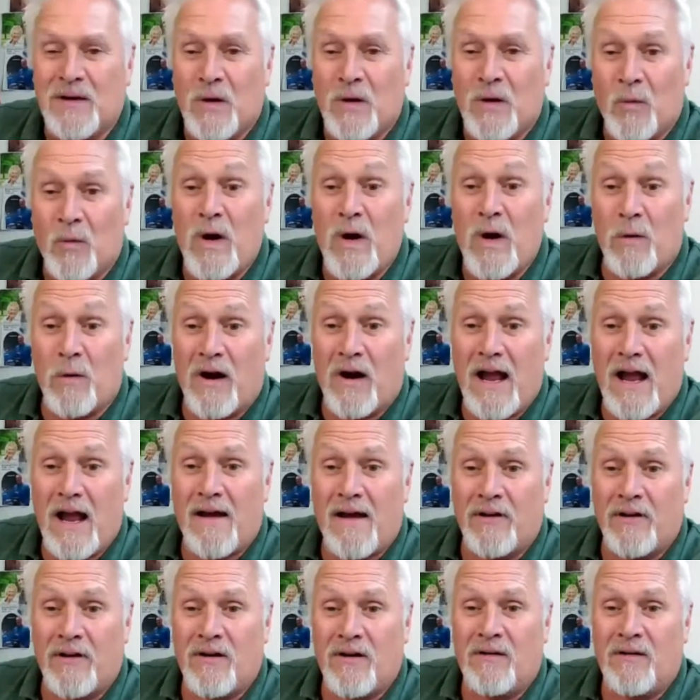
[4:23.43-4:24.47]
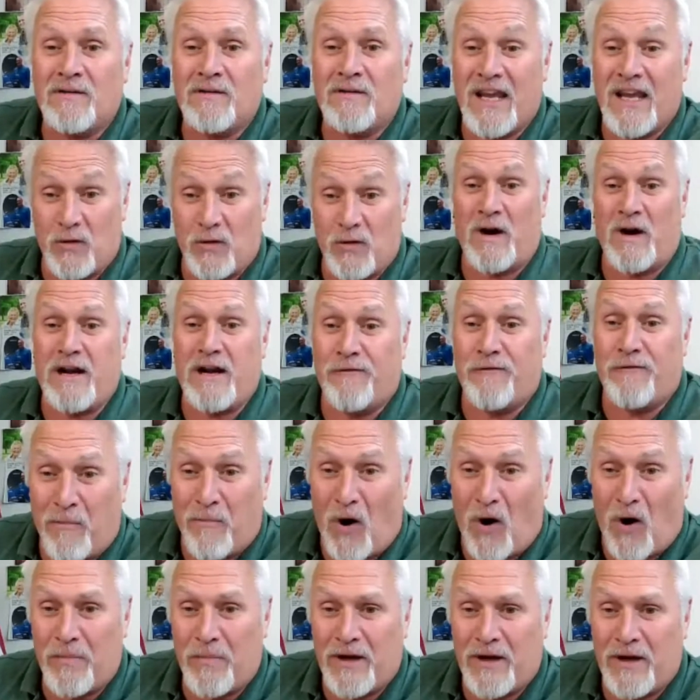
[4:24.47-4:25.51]
we were having getting ready for
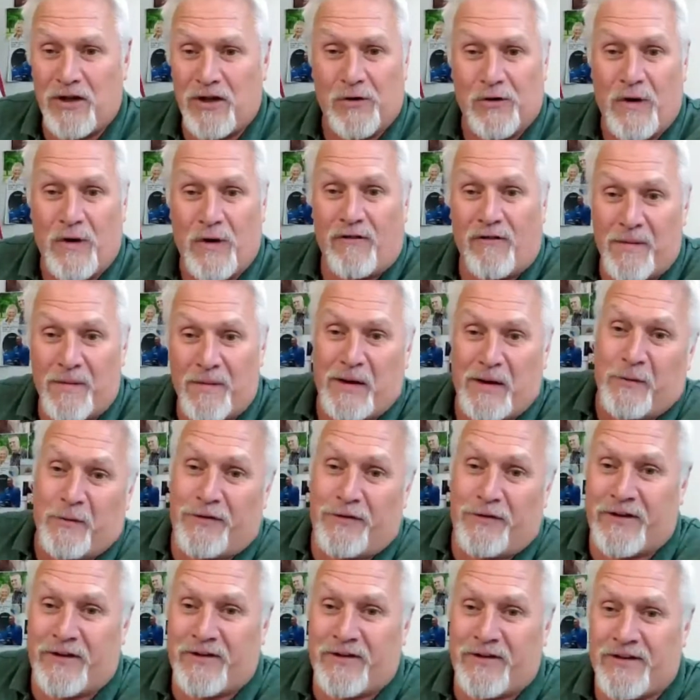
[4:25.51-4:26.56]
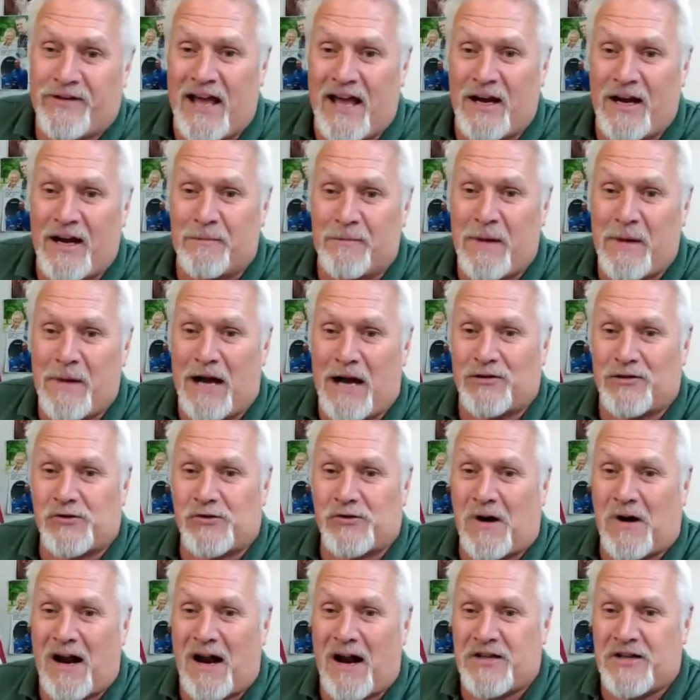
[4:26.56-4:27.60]
barbecue everybody was excited about
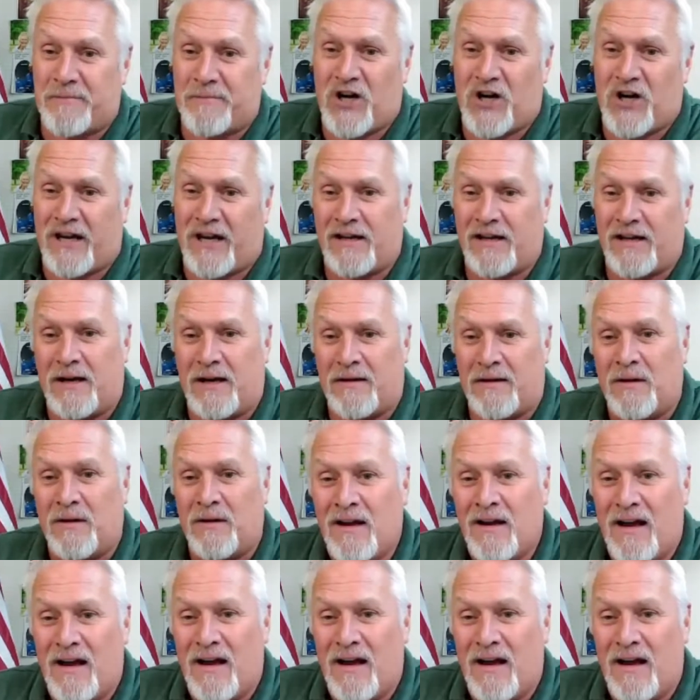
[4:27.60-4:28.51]
tri-tip chicken and